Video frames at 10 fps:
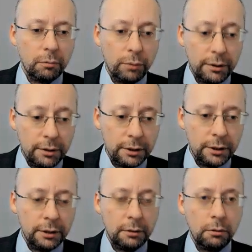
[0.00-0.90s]
with this
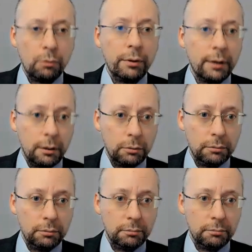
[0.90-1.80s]
deal or
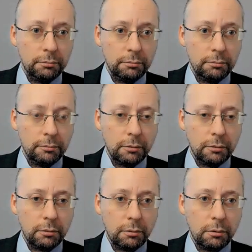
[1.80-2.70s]
without.
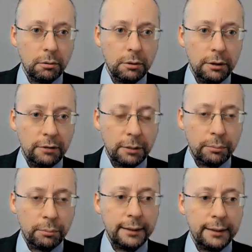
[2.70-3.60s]
Only
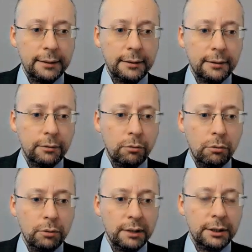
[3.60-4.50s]
that plays a
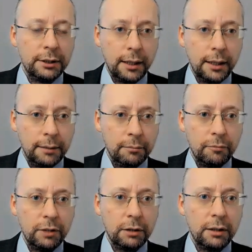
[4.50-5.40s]
role is the
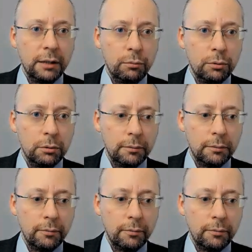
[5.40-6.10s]
time that they will